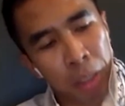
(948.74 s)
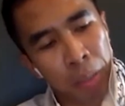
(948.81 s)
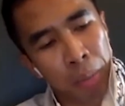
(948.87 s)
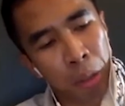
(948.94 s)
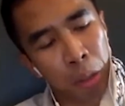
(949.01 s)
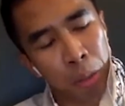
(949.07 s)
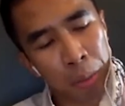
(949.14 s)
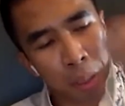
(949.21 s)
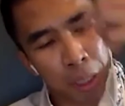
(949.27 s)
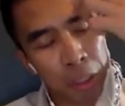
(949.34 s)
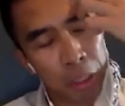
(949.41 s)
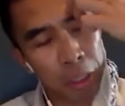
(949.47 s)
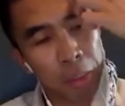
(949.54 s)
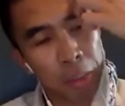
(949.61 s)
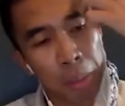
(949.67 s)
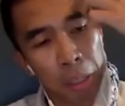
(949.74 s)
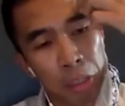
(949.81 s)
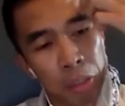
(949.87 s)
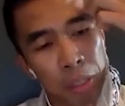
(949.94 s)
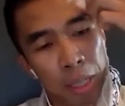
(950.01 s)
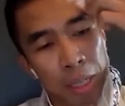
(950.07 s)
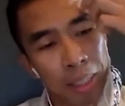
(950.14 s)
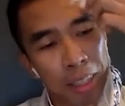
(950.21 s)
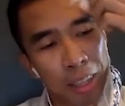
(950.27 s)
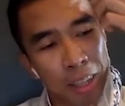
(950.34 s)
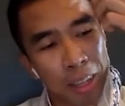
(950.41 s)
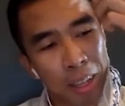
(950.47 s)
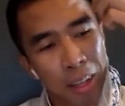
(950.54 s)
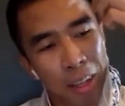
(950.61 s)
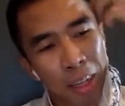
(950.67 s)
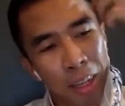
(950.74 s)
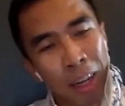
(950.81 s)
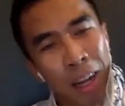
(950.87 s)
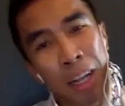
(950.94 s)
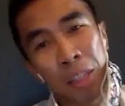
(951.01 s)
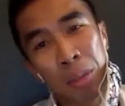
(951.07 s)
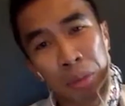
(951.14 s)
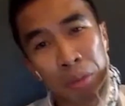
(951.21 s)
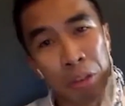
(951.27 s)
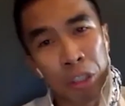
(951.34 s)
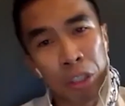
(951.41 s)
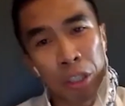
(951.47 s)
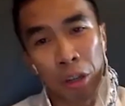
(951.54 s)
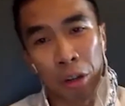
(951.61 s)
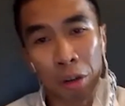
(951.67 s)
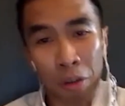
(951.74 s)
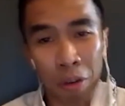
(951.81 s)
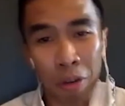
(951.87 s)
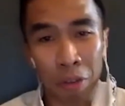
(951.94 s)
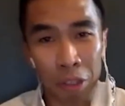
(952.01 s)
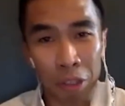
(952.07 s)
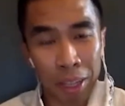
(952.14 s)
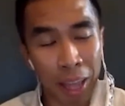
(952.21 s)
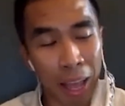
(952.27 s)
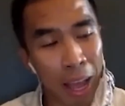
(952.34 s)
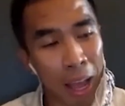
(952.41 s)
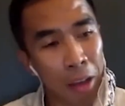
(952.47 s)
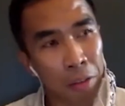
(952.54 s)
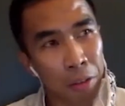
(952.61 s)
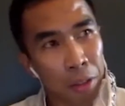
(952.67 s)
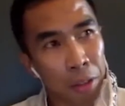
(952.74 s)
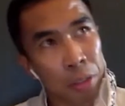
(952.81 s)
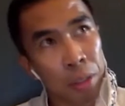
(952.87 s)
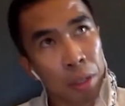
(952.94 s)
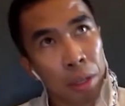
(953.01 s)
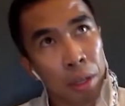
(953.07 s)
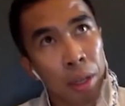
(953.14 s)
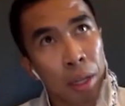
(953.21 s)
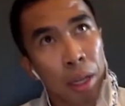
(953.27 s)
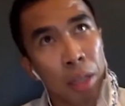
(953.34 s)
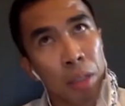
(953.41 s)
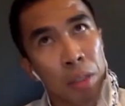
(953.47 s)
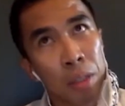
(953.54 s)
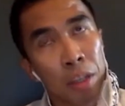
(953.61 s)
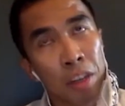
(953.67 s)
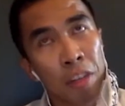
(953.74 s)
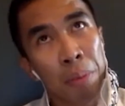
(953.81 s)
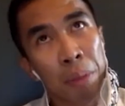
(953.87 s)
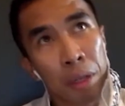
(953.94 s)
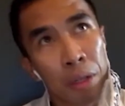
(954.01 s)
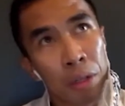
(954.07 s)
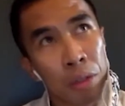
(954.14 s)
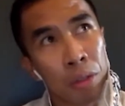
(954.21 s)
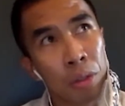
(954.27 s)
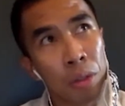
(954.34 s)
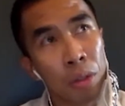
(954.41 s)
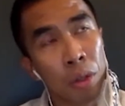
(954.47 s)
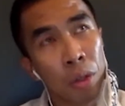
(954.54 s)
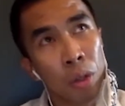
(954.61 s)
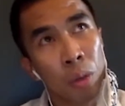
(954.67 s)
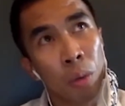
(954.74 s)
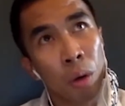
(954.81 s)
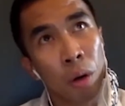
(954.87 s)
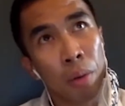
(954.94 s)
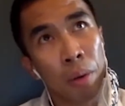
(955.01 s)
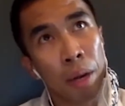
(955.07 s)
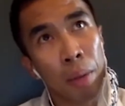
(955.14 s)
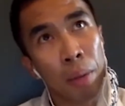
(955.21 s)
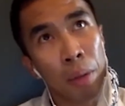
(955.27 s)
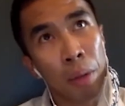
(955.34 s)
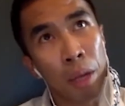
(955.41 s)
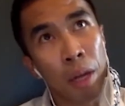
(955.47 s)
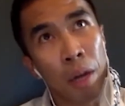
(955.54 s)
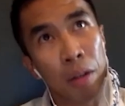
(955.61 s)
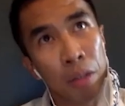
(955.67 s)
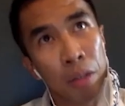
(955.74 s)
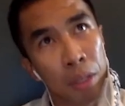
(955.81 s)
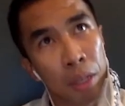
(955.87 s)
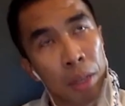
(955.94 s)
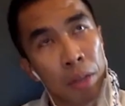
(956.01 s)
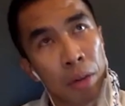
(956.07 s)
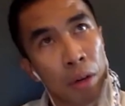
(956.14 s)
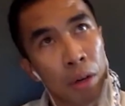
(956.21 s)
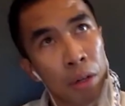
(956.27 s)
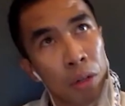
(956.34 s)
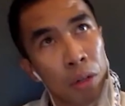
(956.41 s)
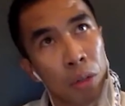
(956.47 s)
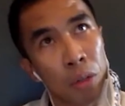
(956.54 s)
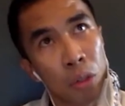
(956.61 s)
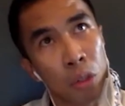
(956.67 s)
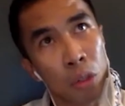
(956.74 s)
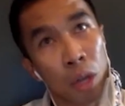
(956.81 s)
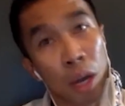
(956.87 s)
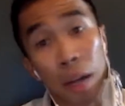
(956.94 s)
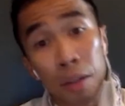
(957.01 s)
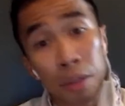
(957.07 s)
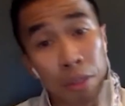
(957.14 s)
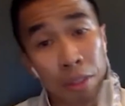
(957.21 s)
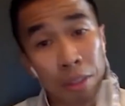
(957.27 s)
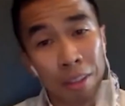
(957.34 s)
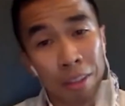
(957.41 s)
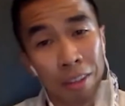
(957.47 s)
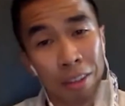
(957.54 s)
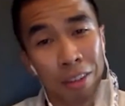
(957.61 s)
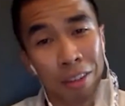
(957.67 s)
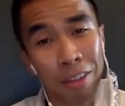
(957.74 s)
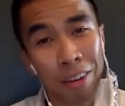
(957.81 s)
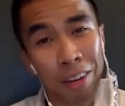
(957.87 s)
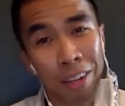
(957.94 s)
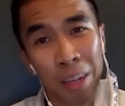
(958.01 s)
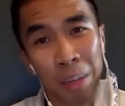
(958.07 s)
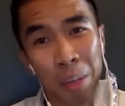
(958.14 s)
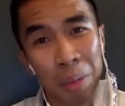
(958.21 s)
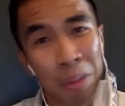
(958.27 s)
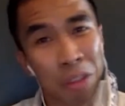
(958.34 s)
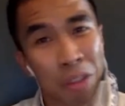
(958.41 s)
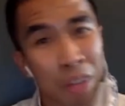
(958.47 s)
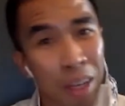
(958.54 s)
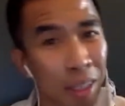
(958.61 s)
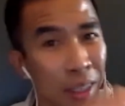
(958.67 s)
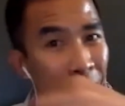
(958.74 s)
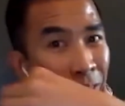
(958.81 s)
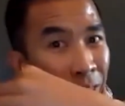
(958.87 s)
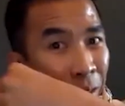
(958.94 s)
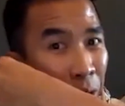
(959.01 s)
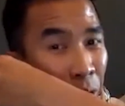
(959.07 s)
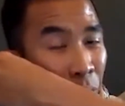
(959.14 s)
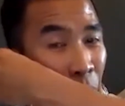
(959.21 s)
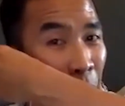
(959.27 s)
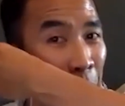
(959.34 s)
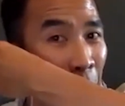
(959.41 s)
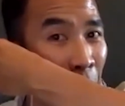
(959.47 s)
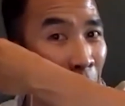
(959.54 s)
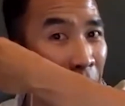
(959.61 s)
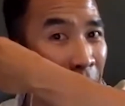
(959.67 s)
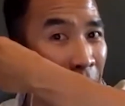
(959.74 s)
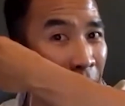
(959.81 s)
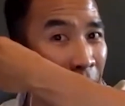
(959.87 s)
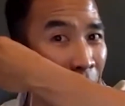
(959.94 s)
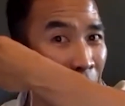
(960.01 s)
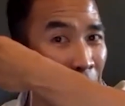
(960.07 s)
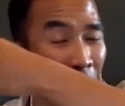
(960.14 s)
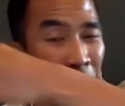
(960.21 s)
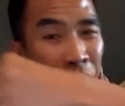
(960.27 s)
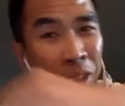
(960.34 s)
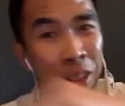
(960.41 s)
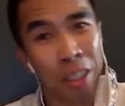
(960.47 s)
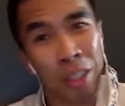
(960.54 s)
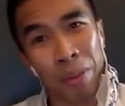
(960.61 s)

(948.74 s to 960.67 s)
and post-production to make sure that it aligns with the vision that you originally have. It's tough because you are right. When you get on set, there are certain shots, right? You come up with a shot list or even a storyboard. You get on location and you